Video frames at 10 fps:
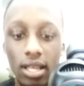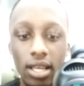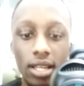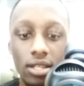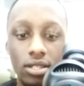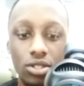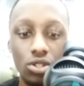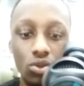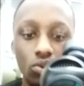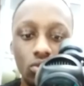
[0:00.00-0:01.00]
and
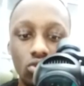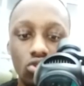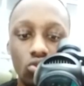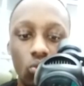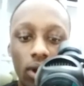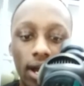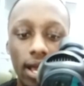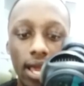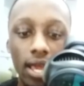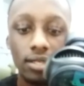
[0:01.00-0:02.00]
you
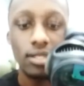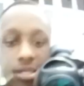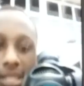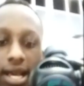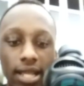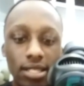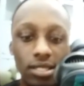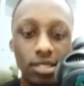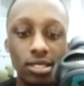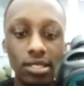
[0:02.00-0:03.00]
slide to
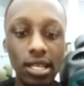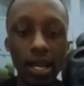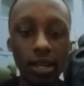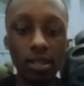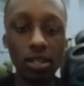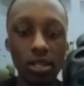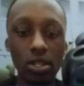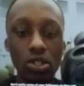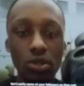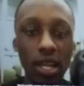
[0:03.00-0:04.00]

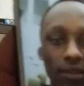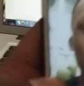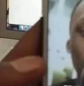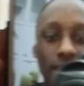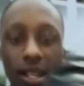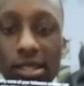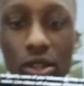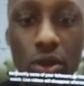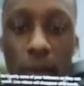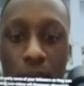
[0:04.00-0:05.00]
the left, and it tells you